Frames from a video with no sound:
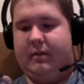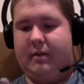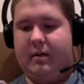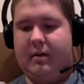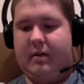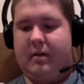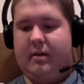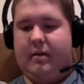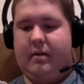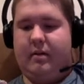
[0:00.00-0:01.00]
Where
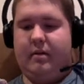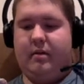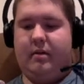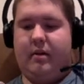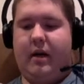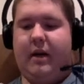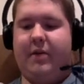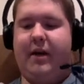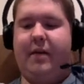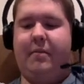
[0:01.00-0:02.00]
did you I
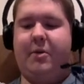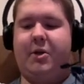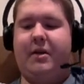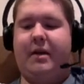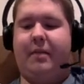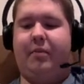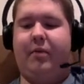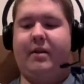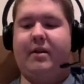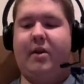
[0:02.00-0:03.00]
created a machine that
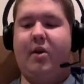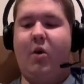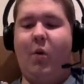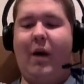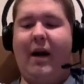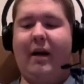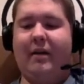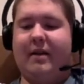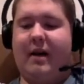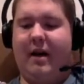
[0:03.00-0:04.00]
prints. Well
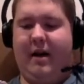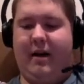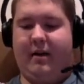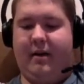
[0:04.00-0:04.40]
done!